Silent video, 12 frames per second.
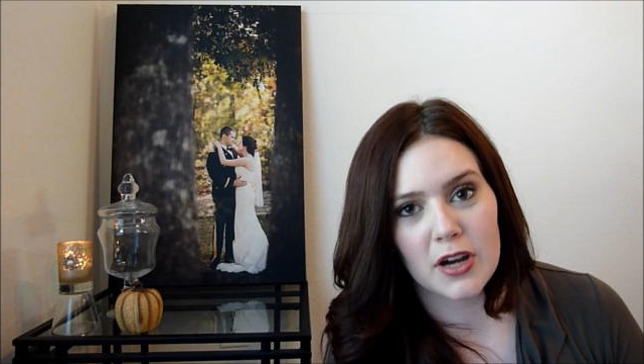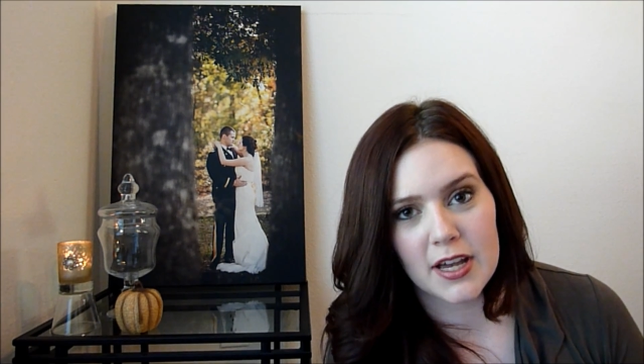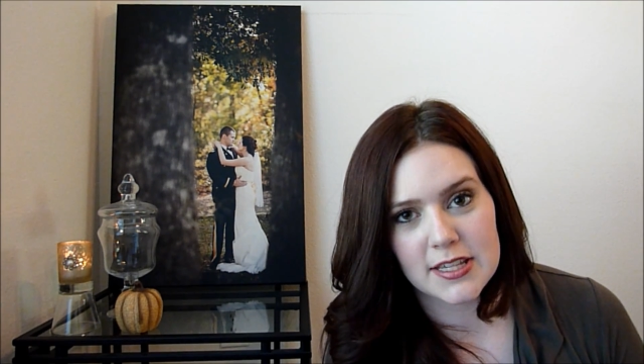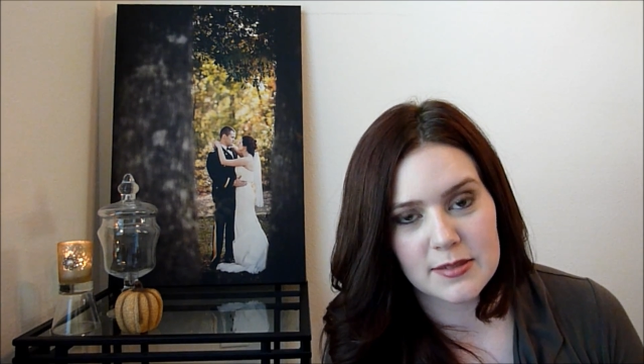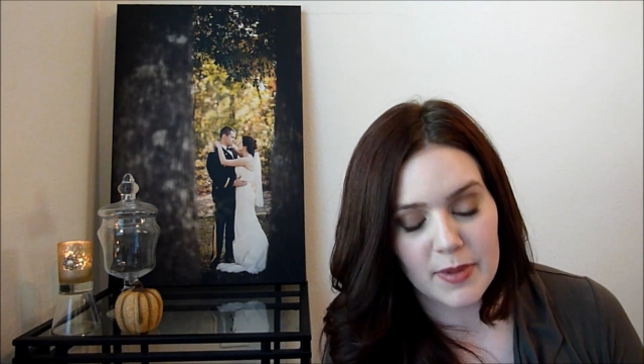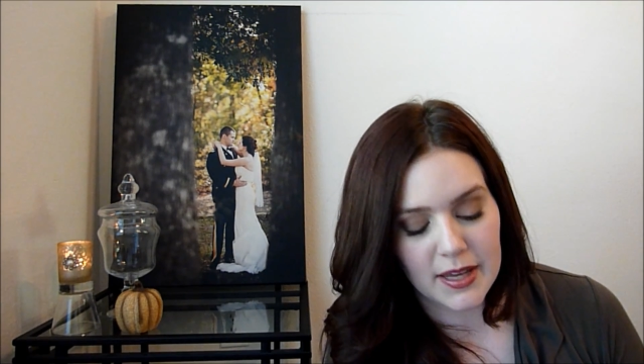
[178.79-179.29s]

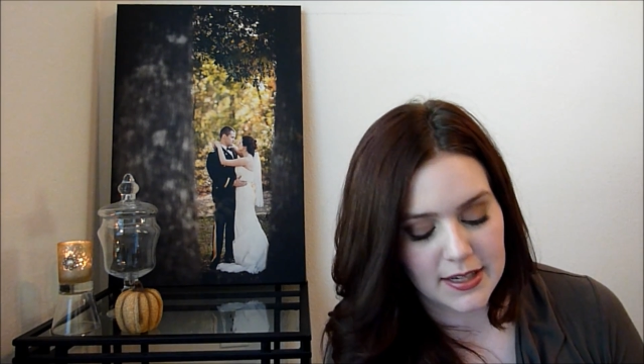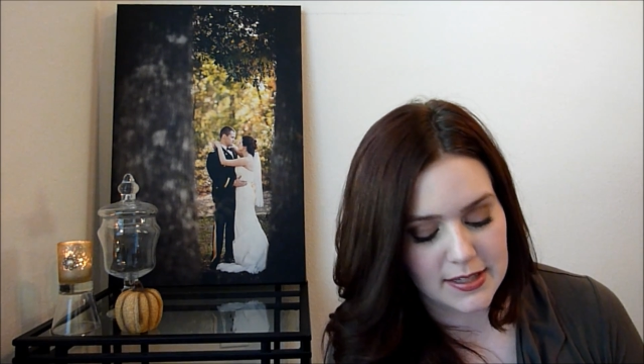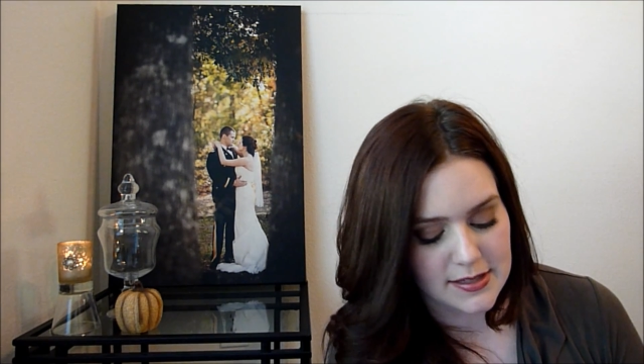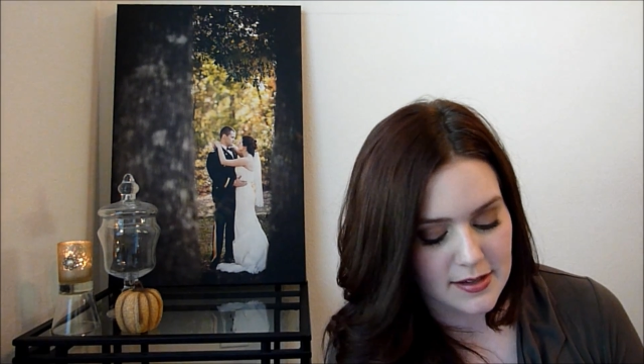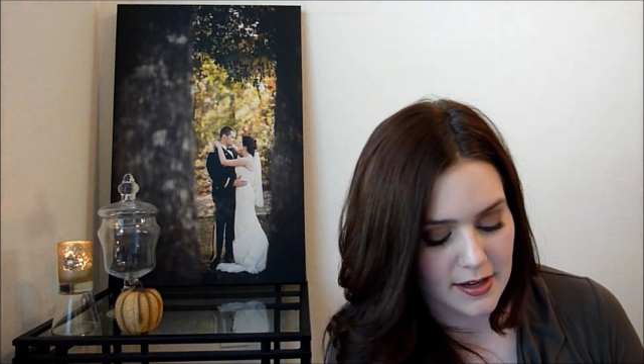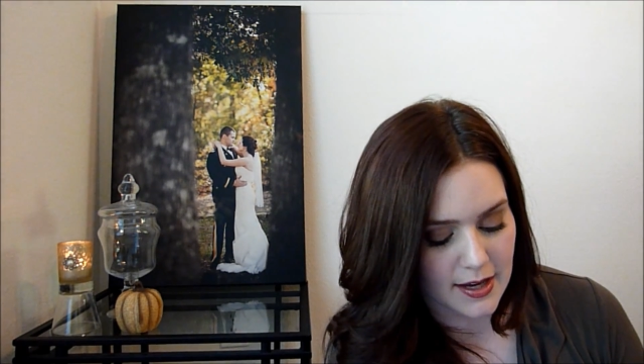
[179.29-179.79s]
husband,
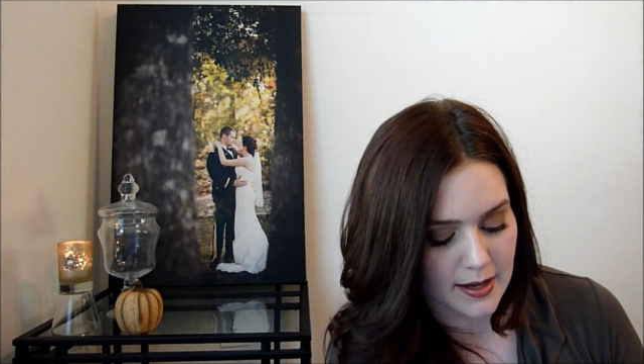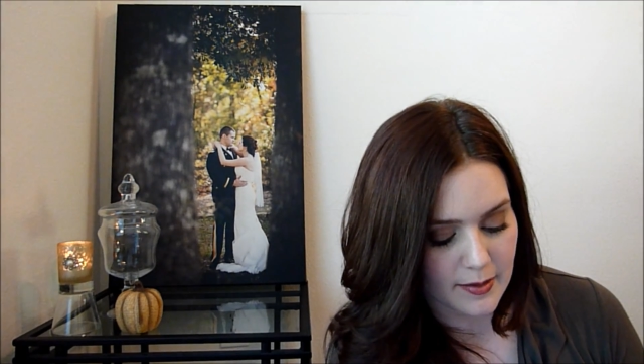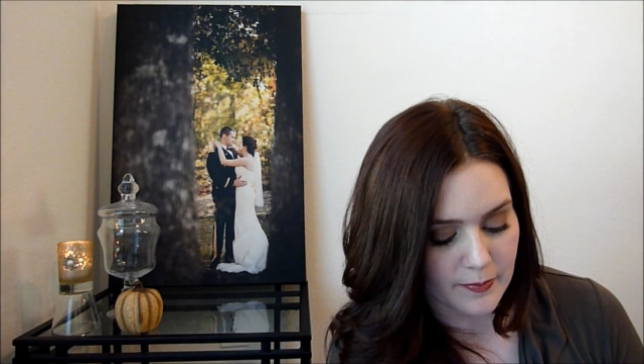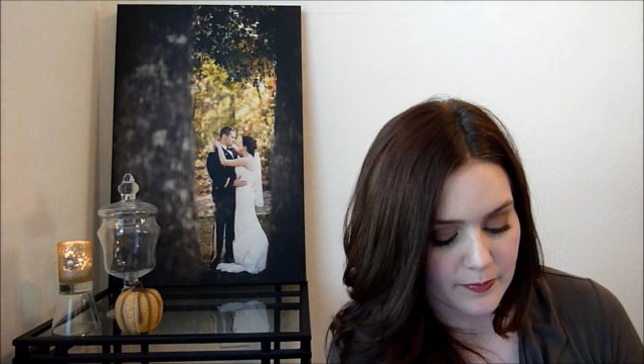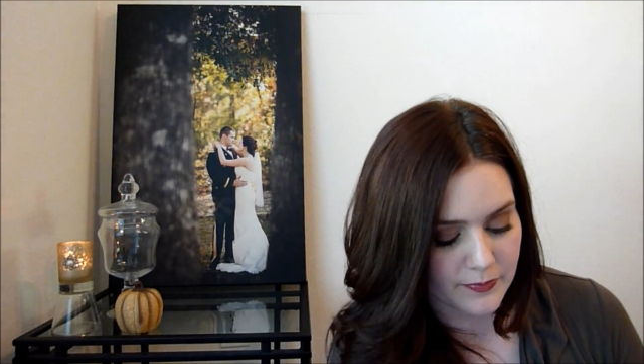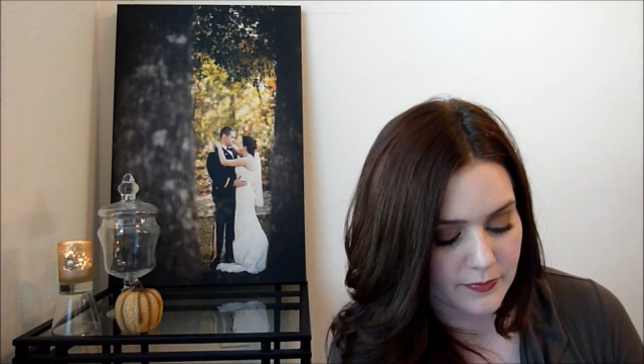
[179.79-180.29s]

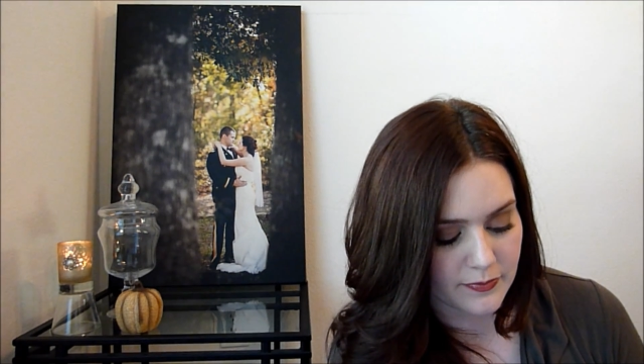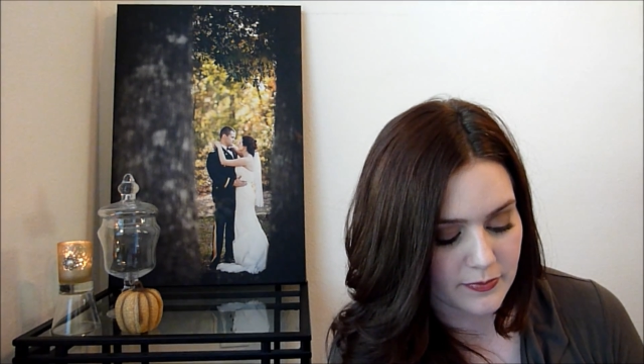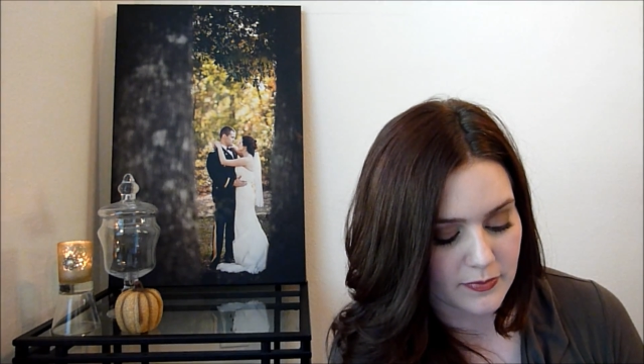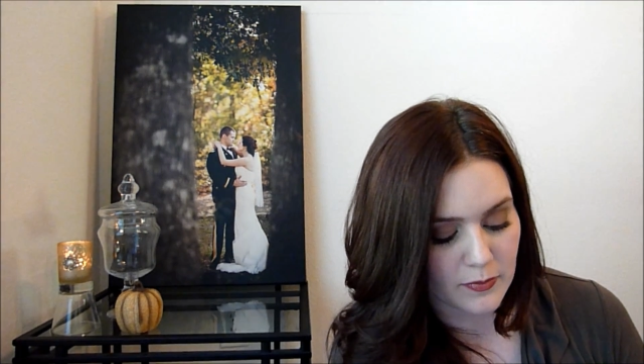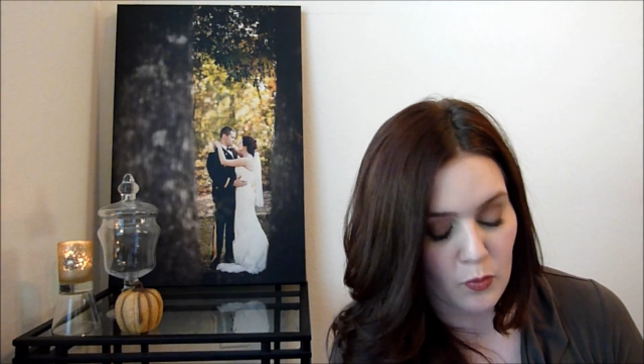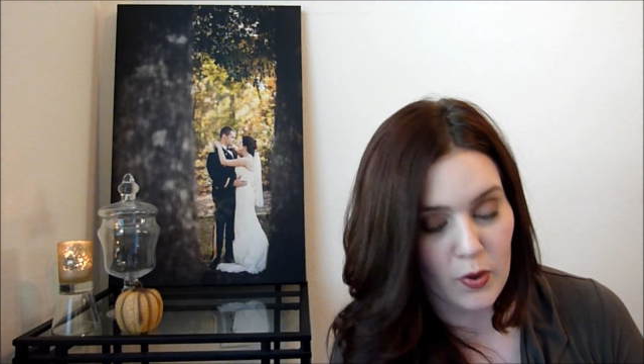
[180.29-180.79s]

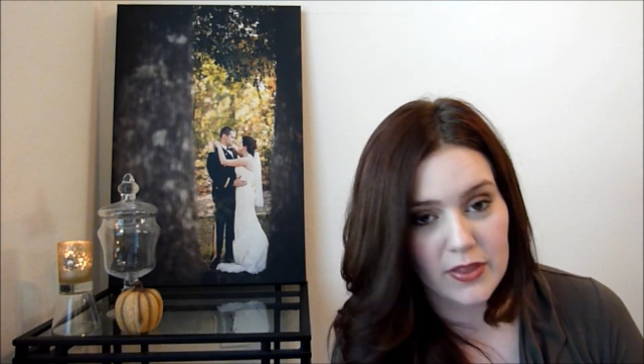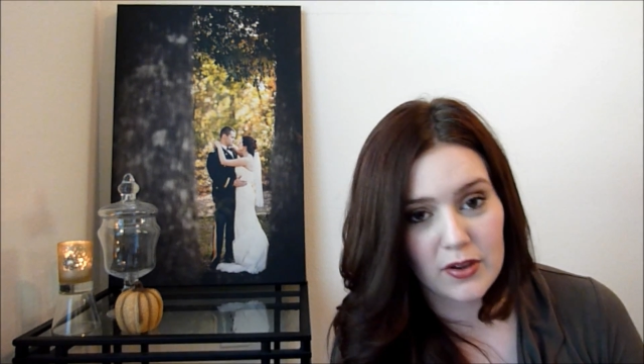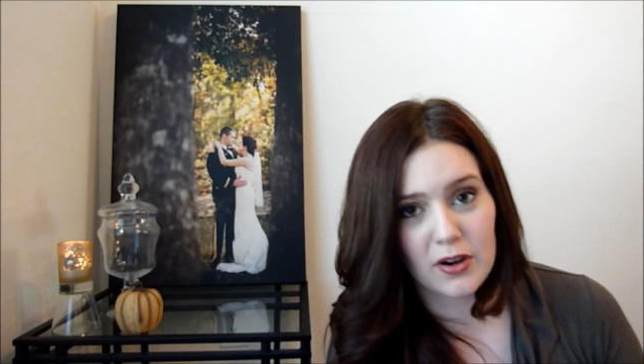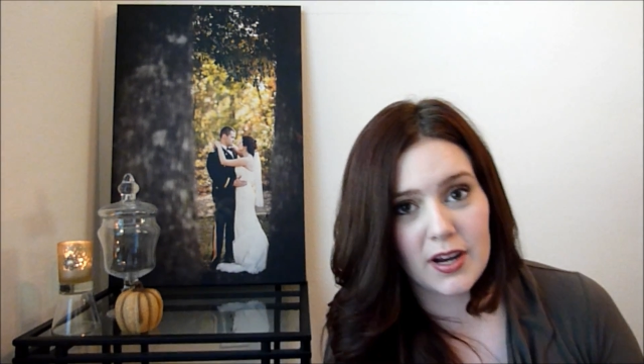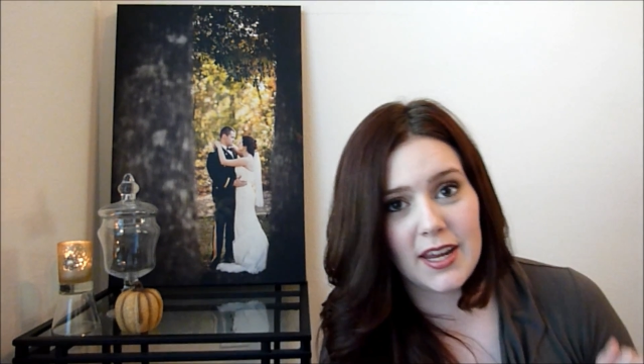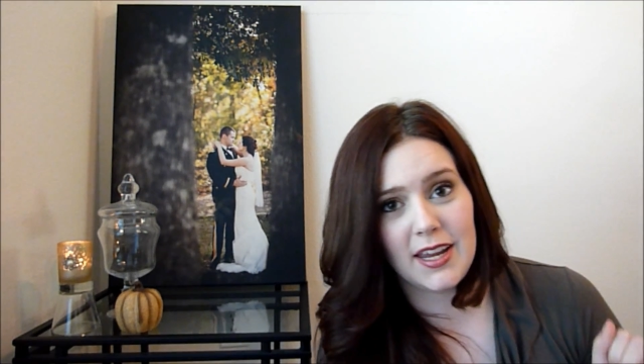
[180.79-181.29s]

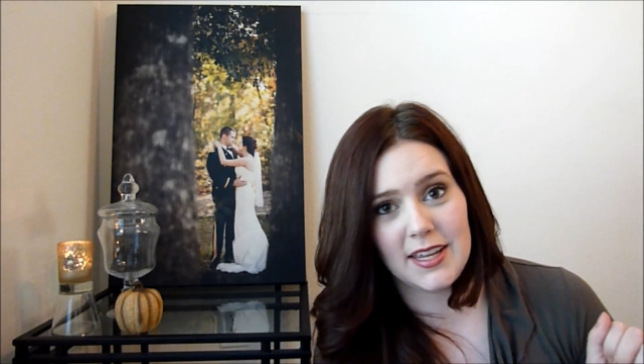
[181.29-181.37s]
whether he